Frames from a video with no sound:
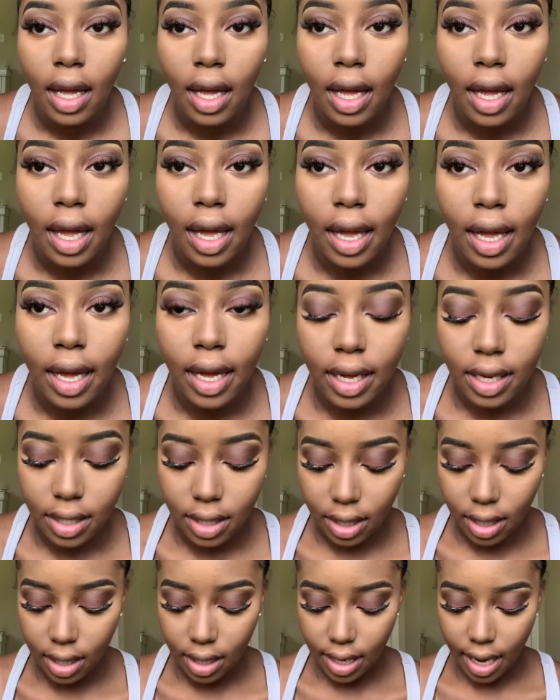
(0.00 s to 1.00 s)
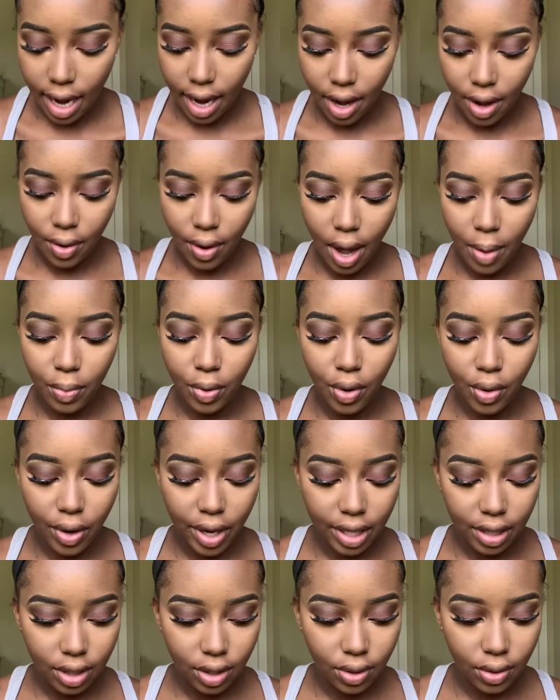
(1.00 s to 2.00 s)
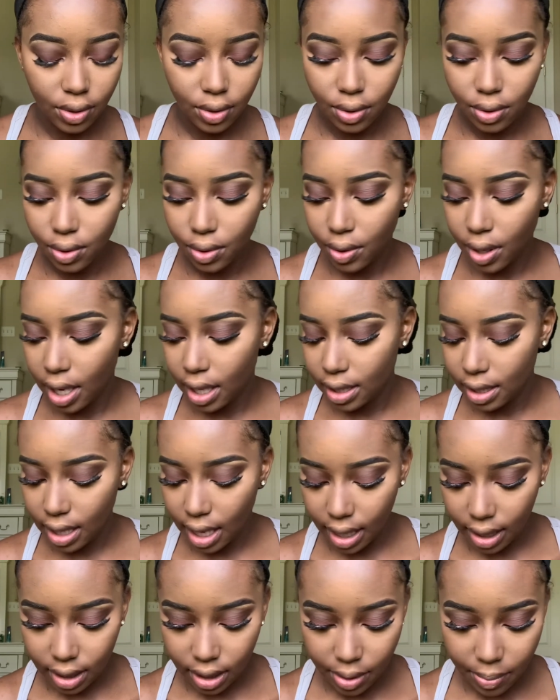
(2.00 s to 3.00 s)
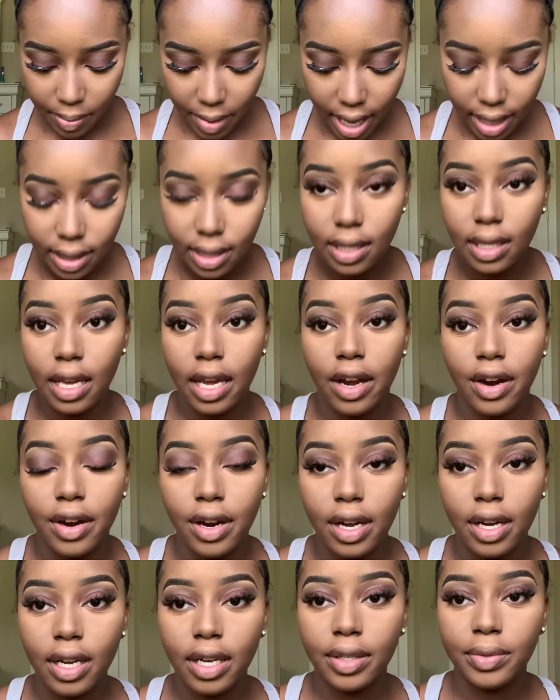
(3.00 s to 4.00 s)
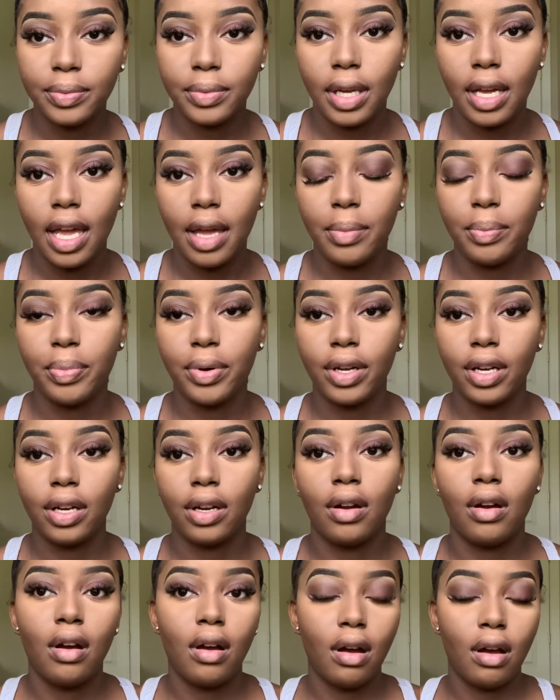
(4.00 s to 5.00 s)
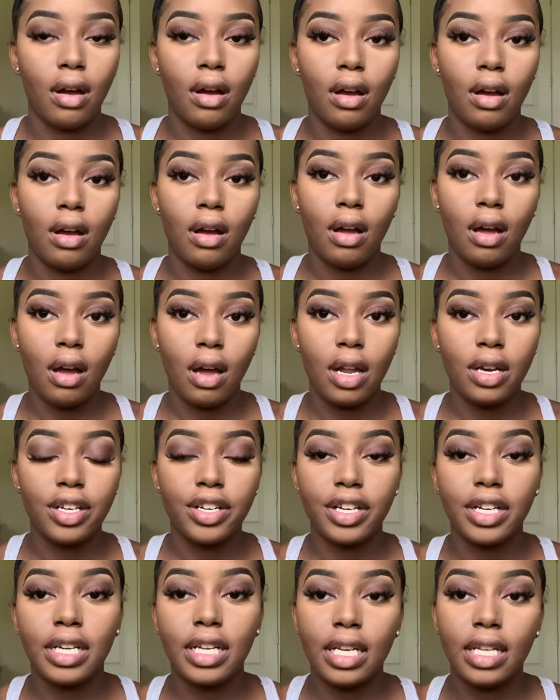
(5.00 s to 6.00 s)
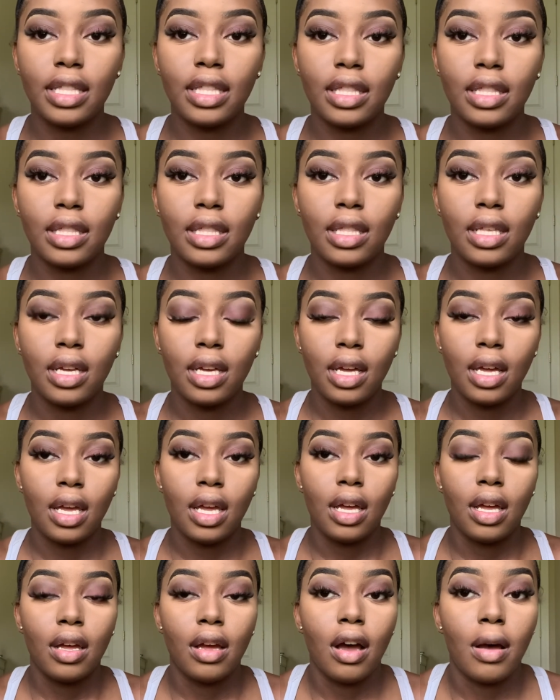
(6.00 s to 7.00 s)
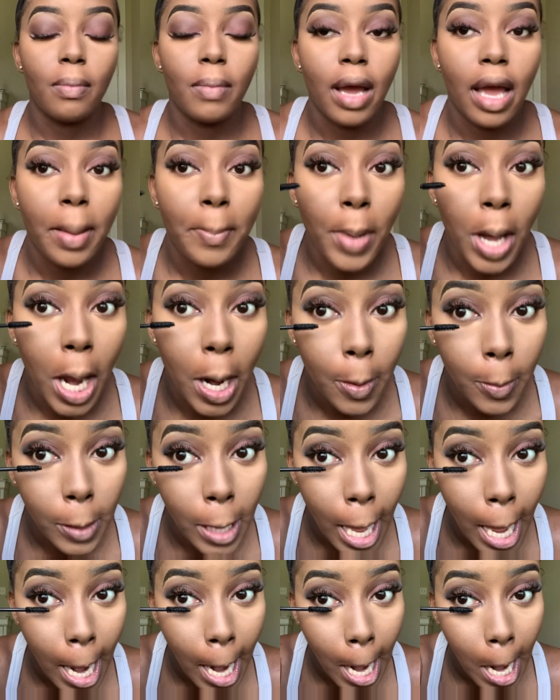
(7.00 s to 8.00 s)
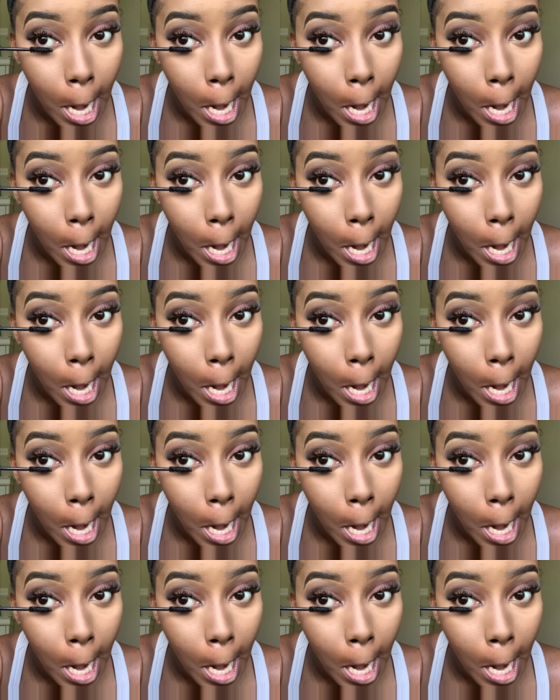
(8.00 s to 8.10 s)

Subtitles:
And now I'm going to take some mascara and put it underneath on my bottom lash.